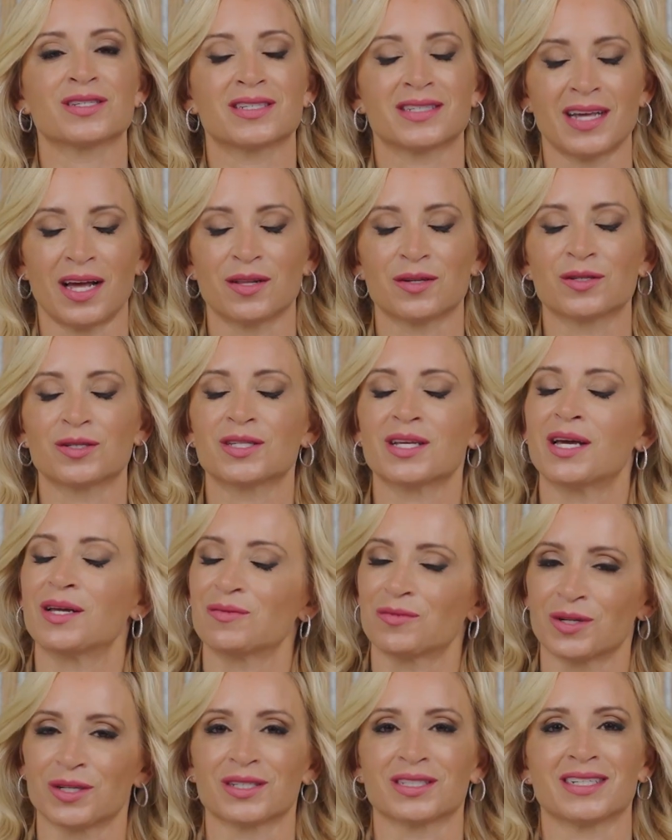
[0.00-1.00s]
sellers, and
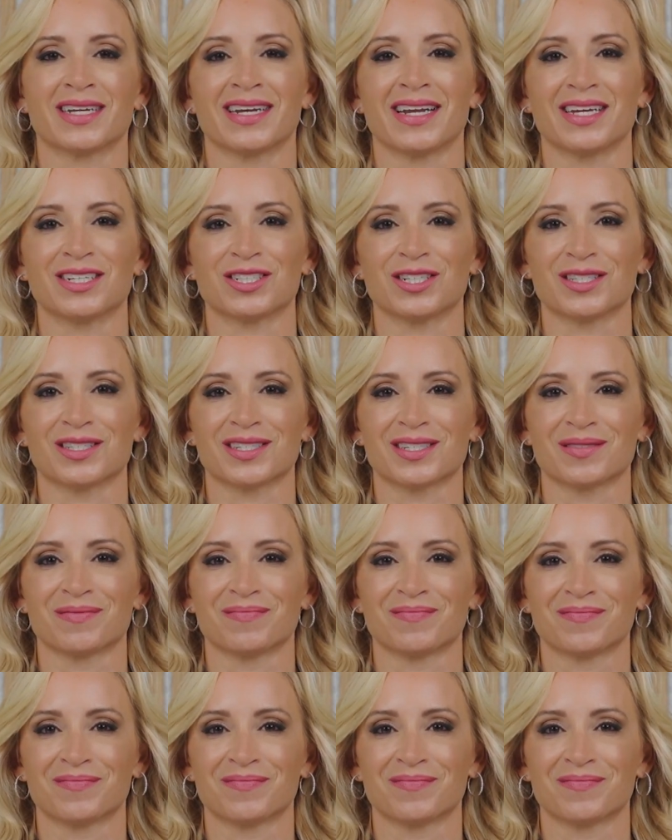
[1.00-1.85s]
real estate agents.